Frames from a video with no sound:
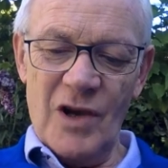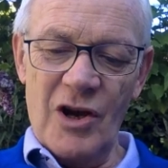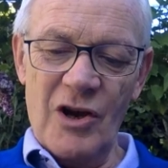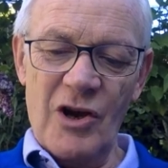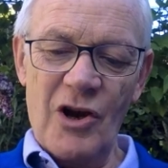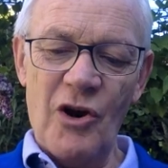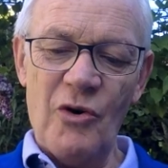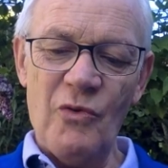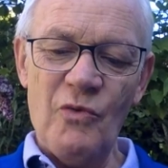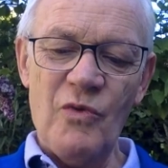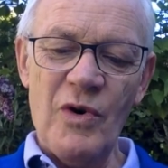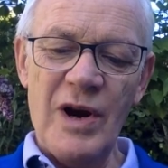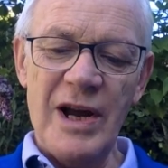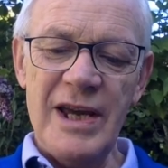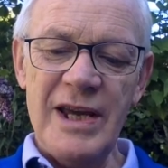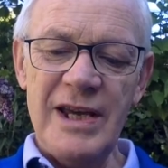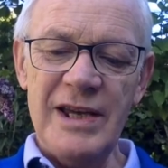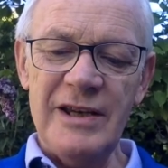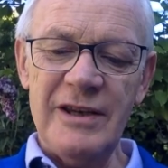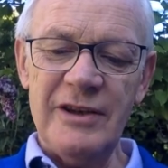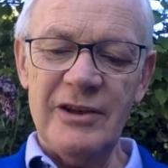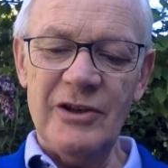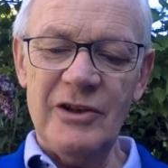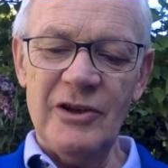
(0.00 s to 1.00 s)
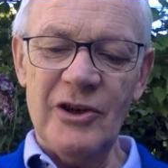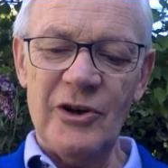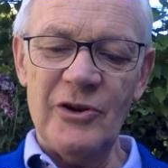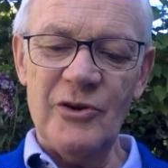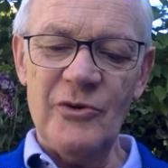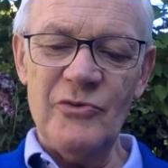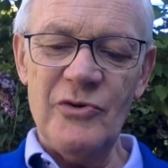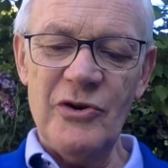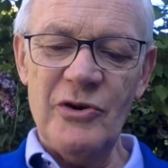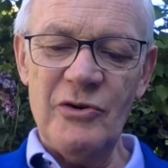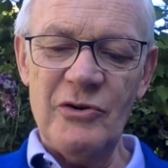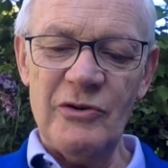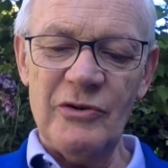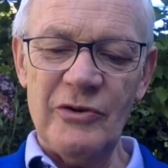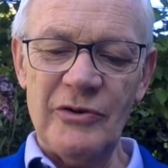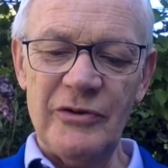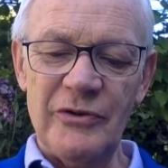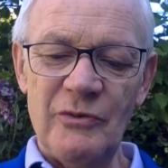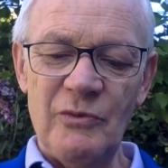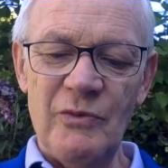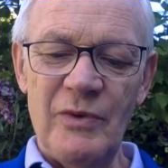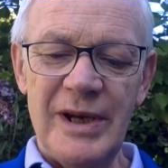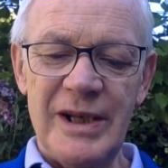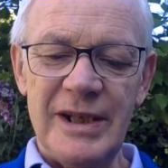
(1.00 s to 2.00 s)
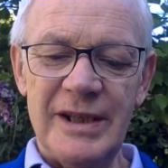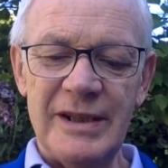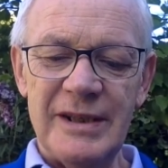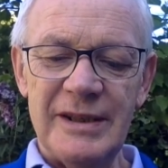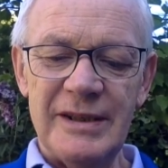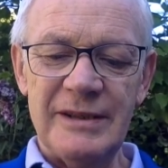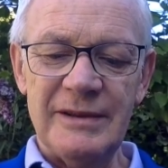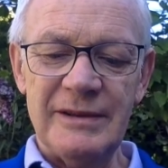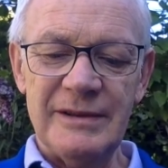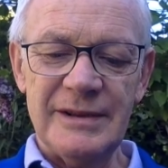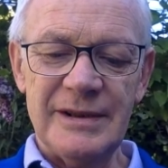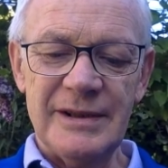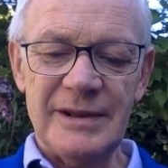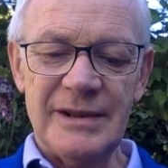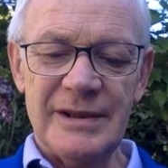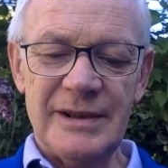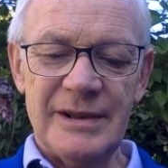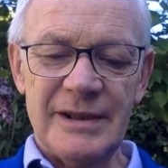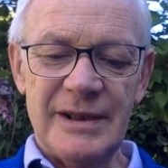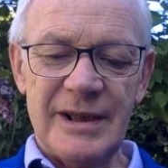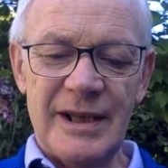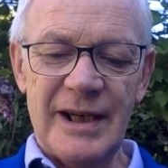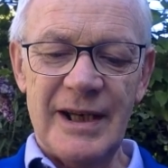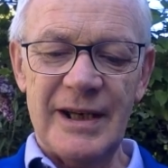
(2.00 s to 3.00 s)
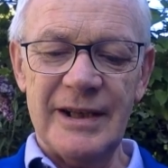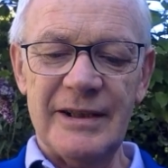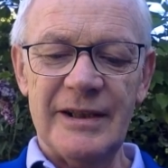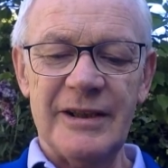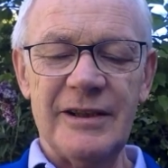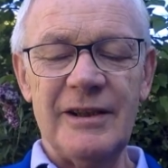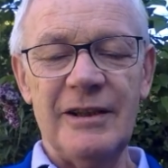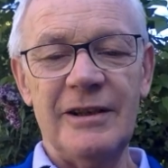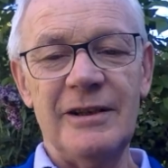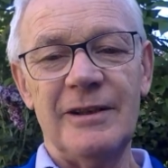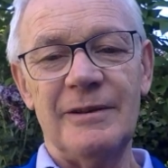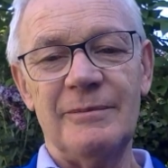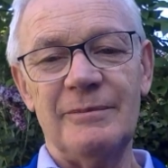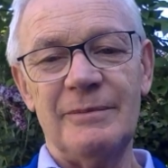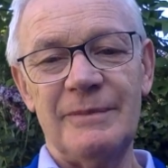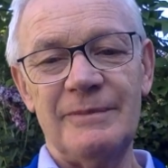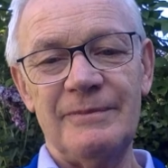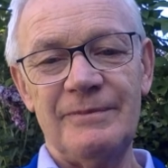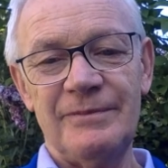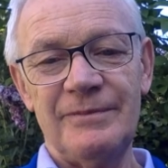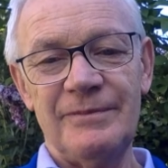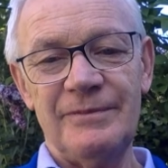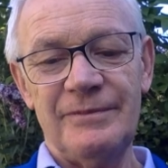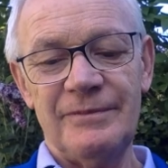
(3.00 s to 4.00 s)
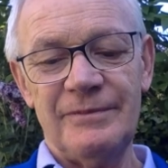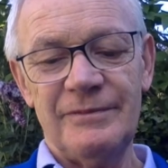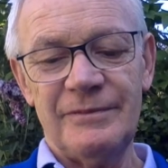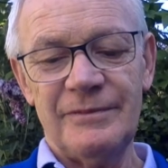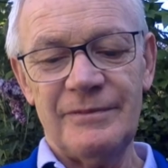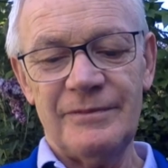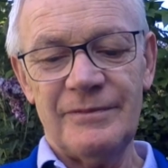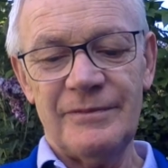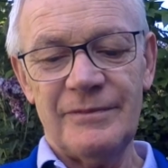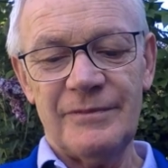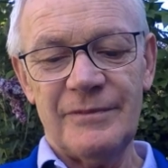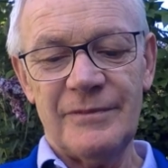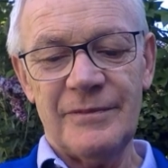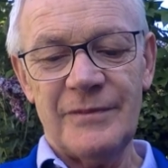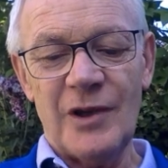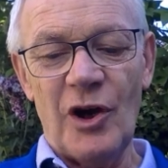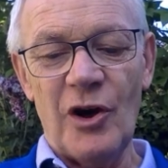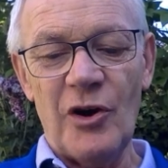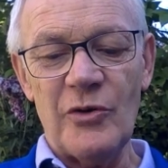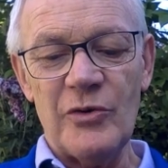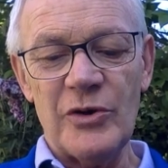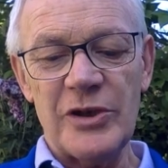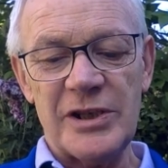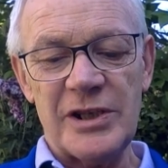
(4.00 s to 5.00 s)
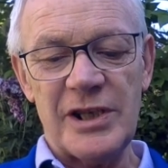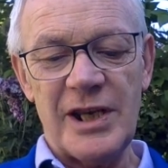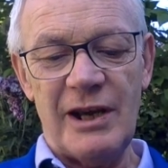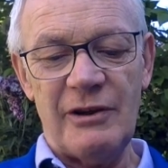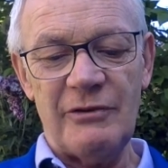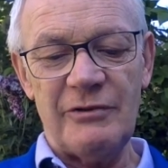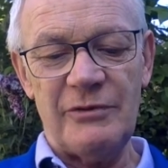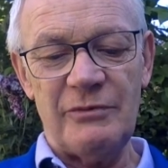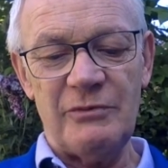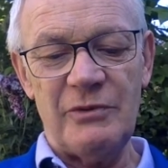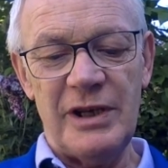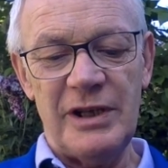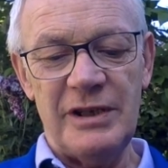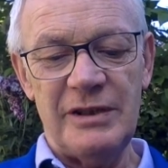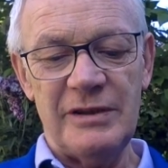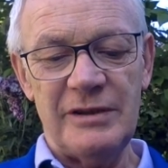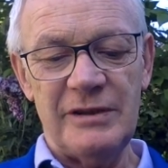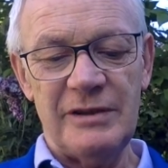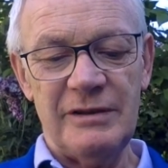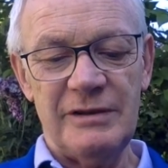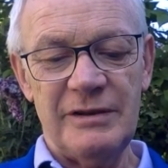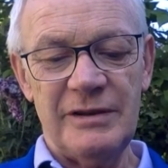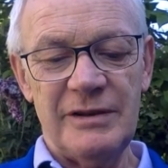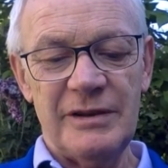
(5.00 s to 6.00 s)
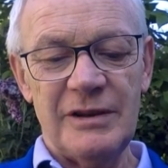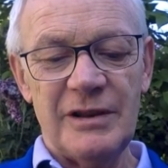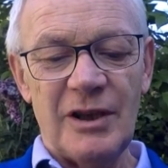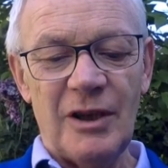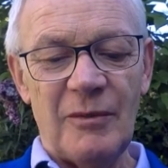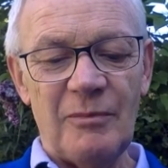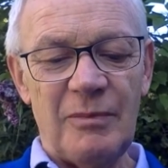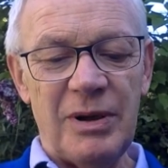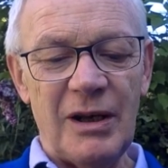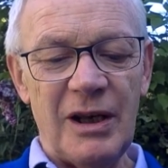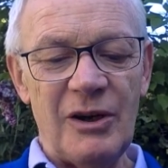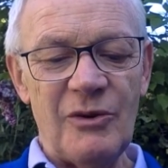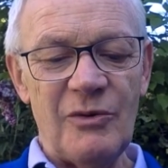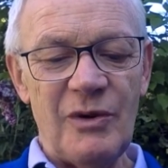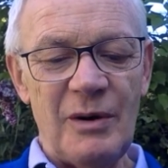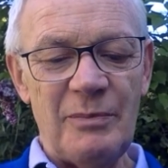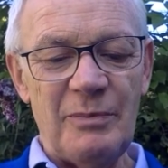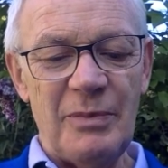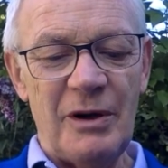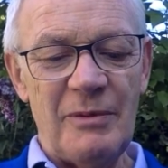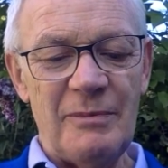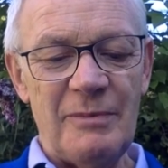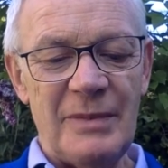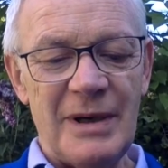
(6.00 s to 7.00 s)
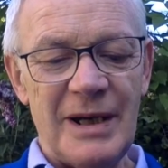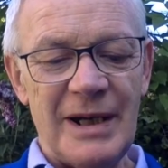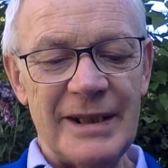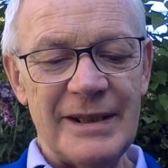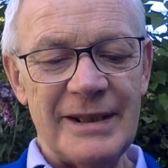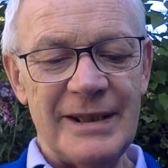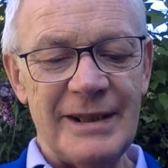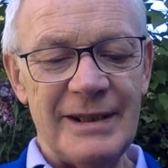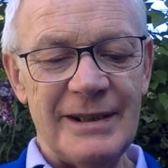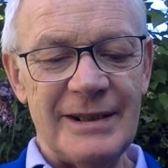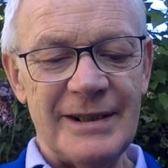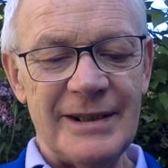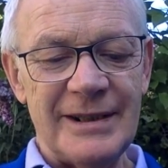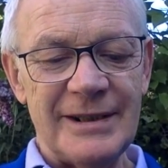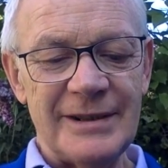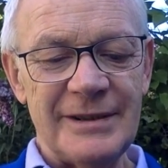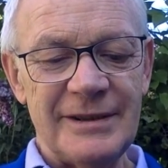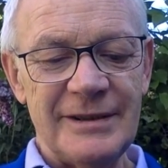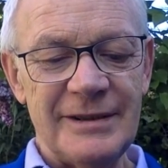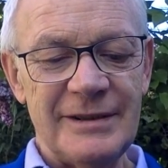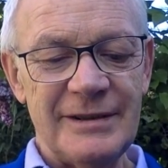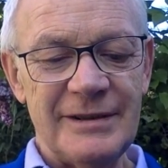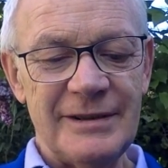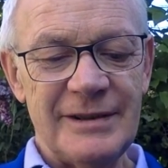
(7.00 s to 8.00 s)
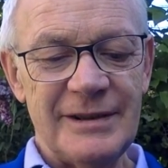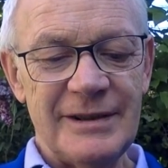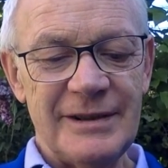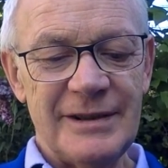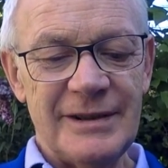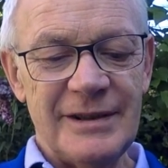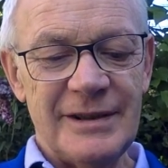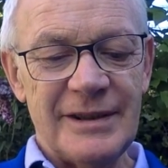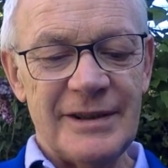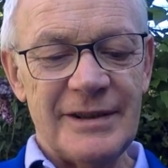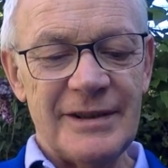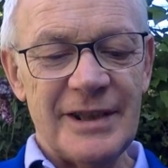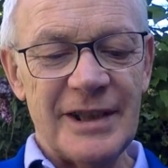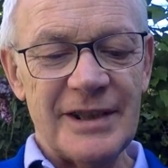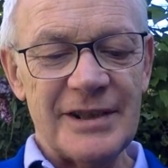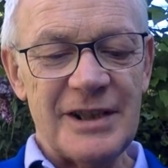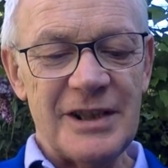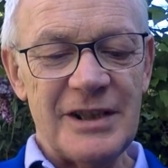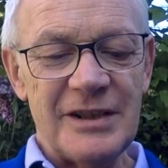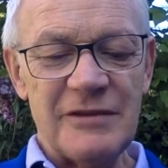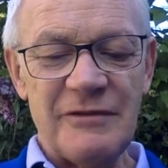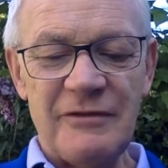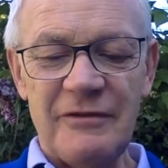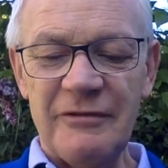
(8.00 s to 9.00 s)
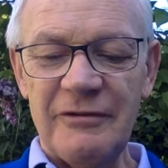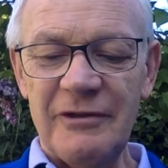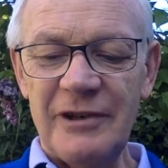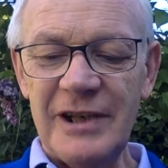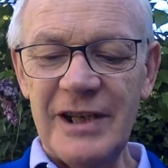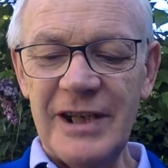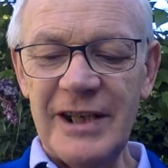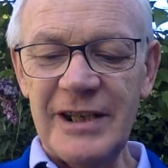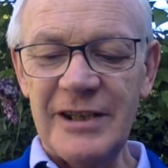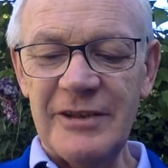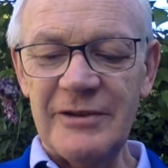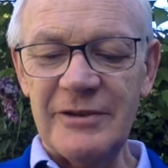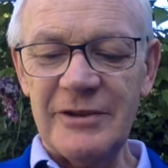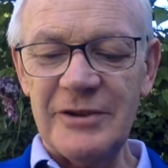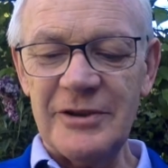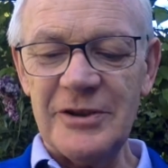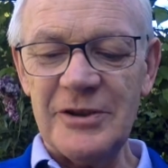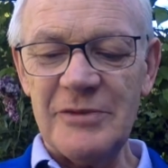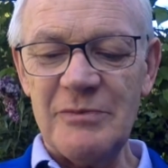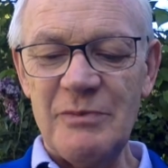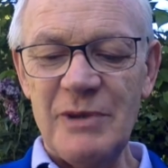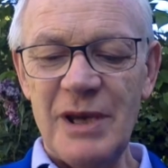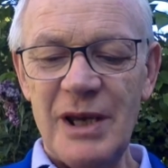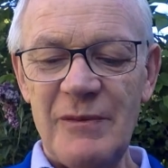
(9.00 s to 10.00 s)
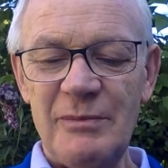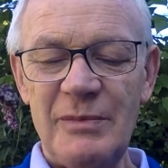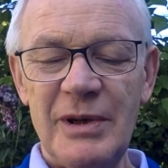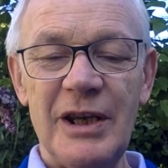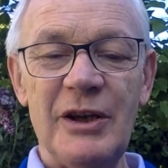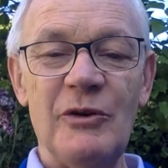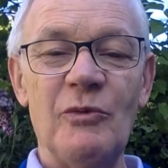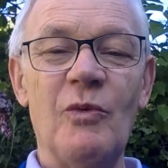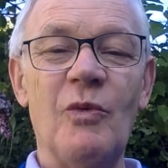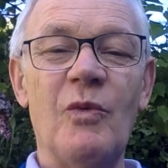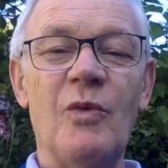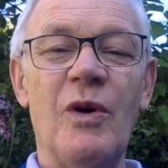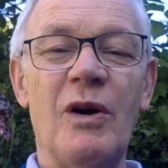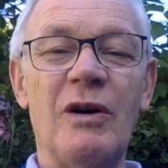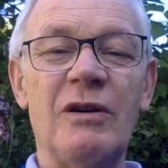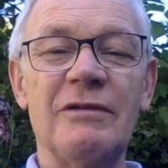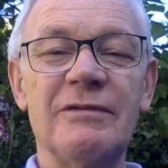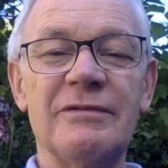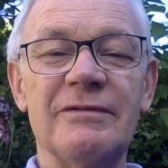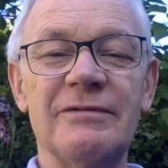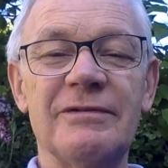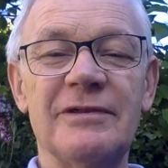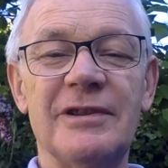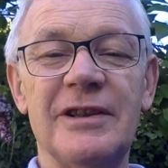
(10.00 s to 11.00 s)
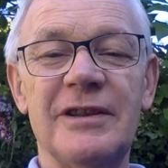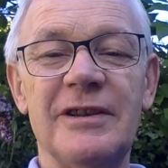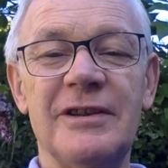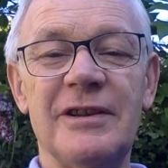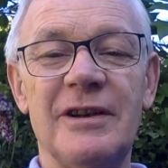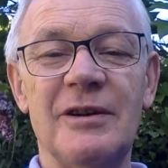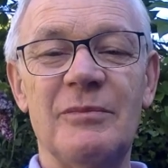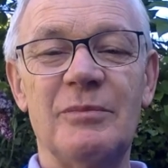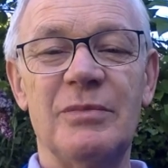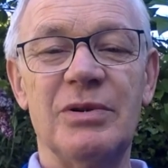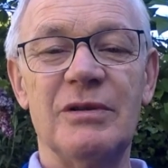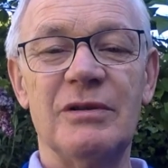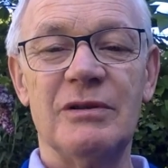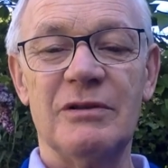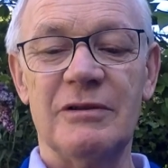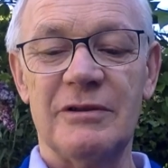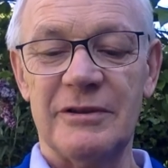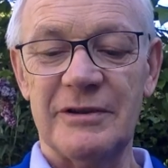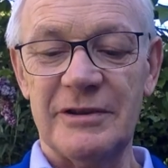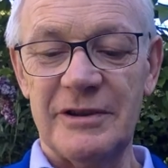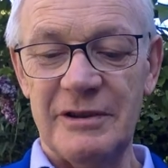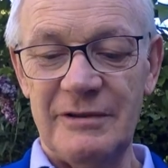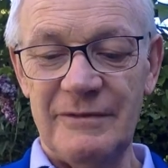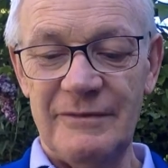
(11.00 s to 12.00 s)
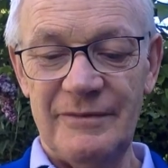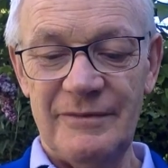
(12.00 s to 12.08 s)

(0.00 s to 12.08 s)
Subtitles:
Awake, O north wind, and come, O south wind. Blow upon my garden, that its fragrance may be wafted abroad.